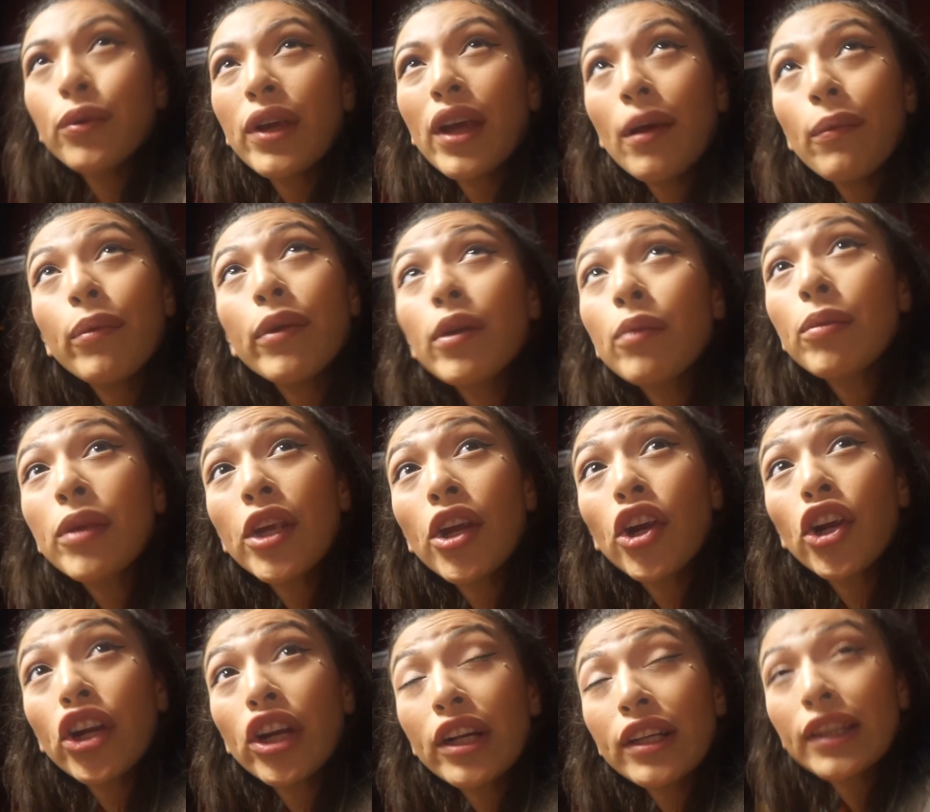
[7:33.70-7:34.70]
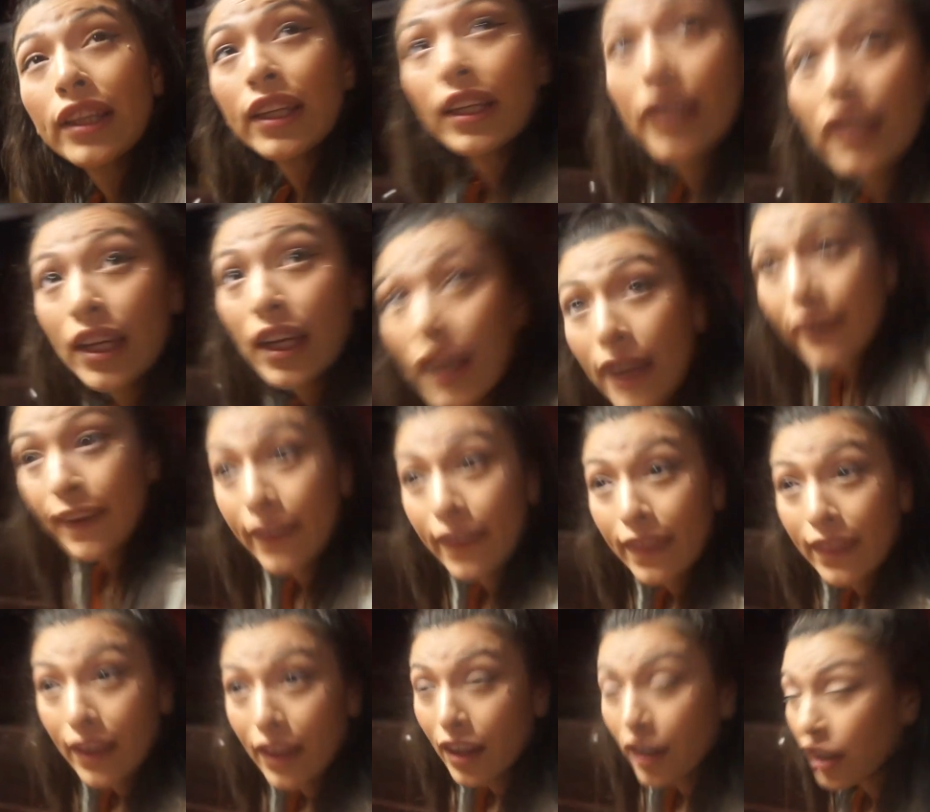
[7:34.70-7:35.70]
we happen to be early
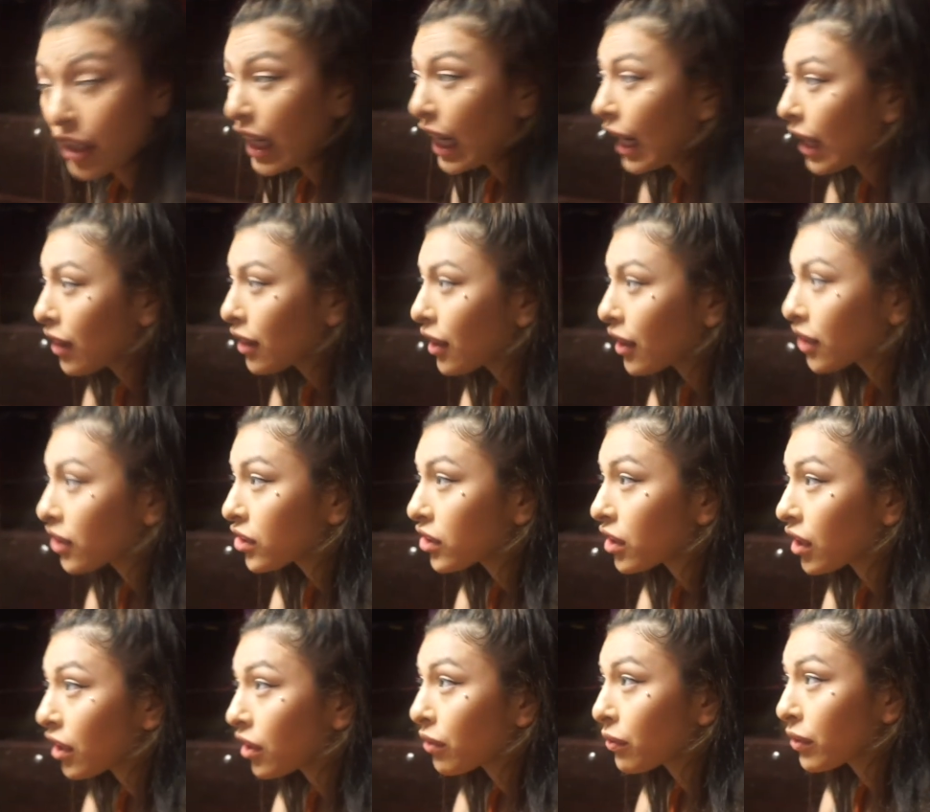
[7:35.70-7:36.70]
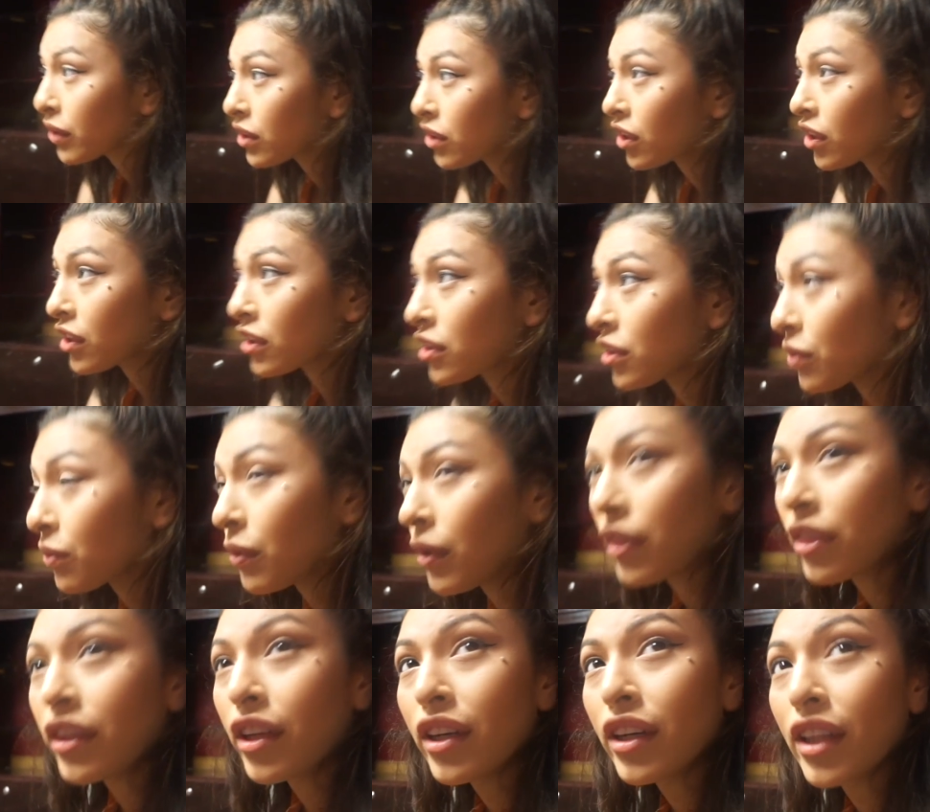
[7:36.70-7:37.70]
and they are at lunch. They don't return till
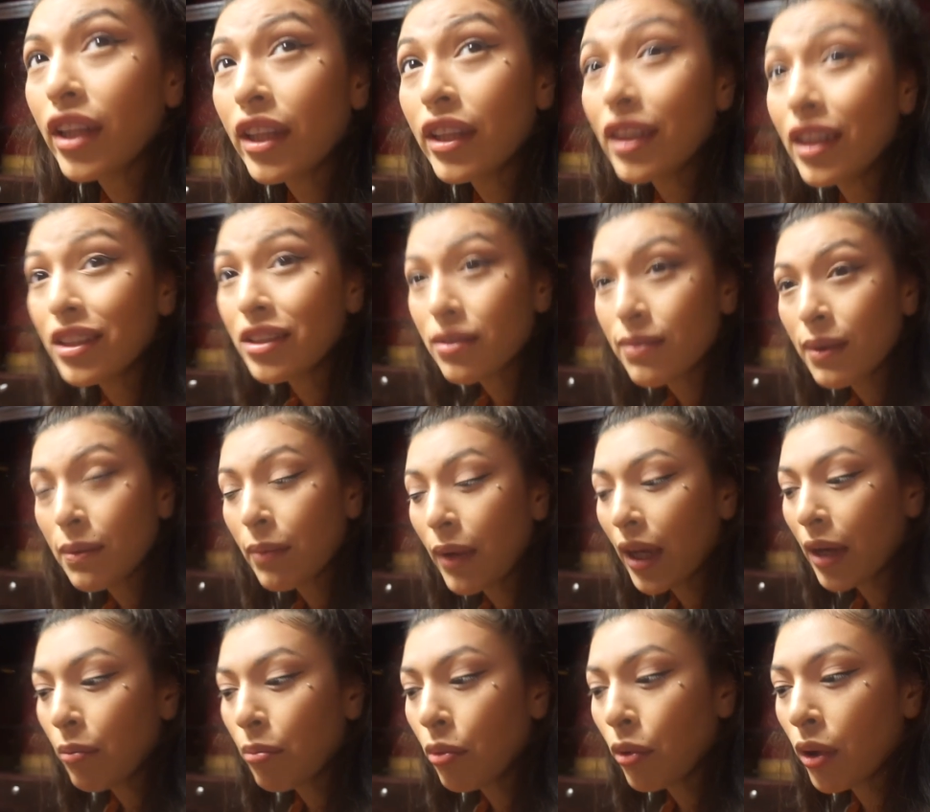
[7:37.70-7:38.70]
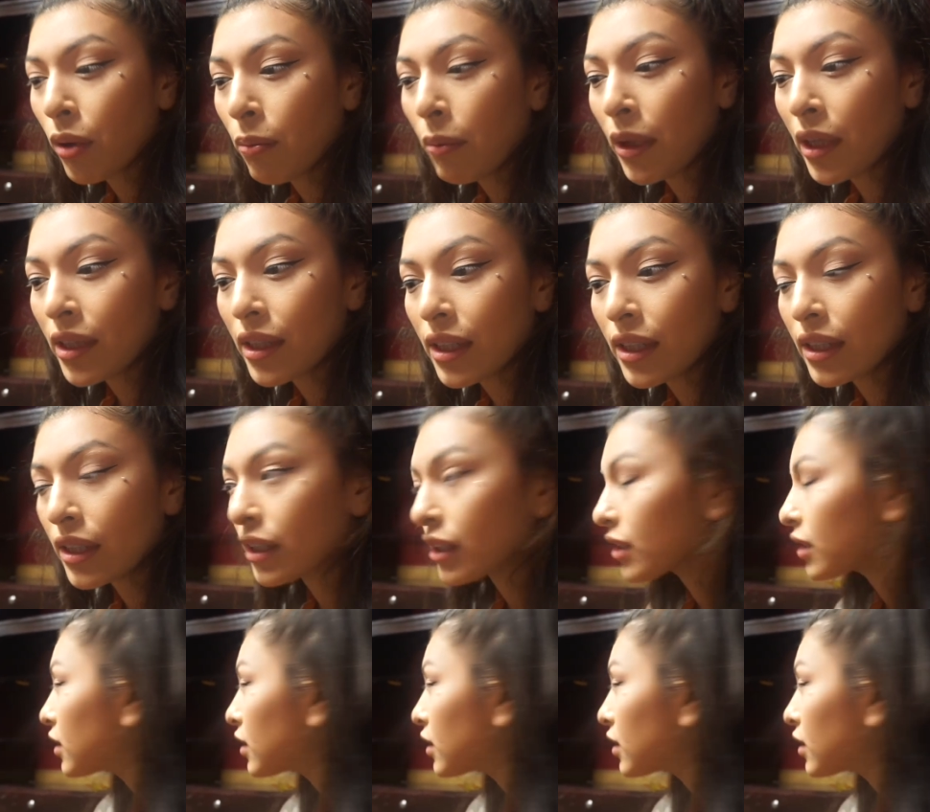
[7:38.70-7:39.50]
1.30 and that's when my appointment is.